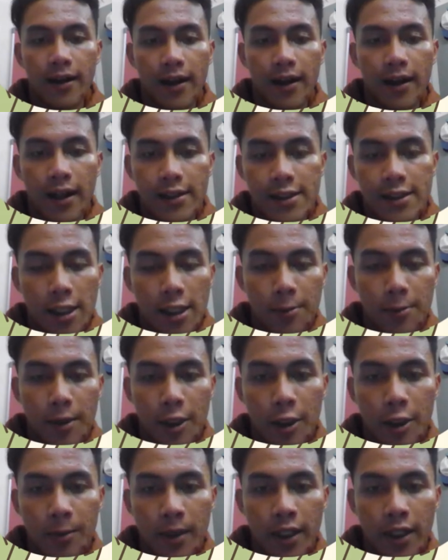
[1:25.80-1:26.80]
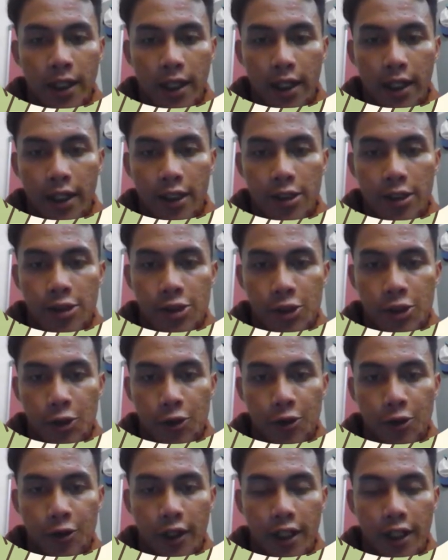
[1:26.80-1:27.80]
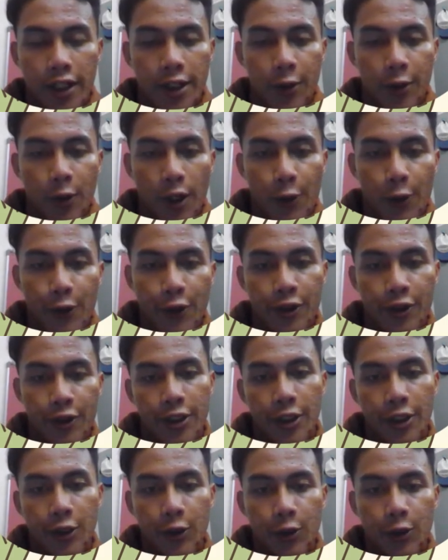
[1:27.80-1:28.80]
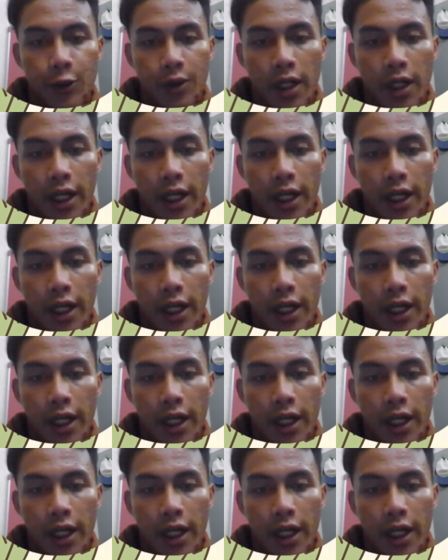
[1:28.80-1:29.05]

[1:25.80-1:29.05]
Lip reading: Assalamualaikum and hi. So right now I will continue